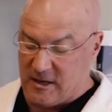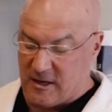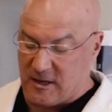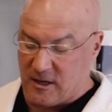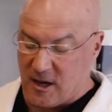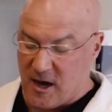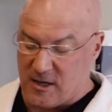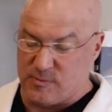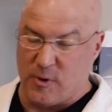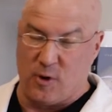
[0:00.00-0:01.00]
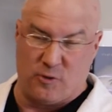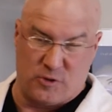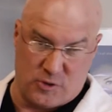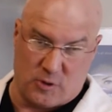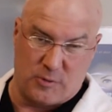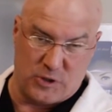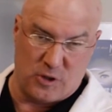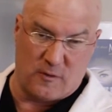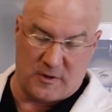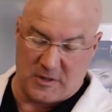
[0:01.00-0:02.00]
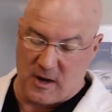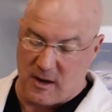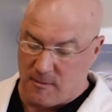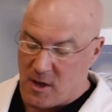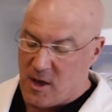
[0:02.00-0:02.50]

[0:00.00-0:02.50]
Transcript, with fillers: and it can cause bone resorption over time.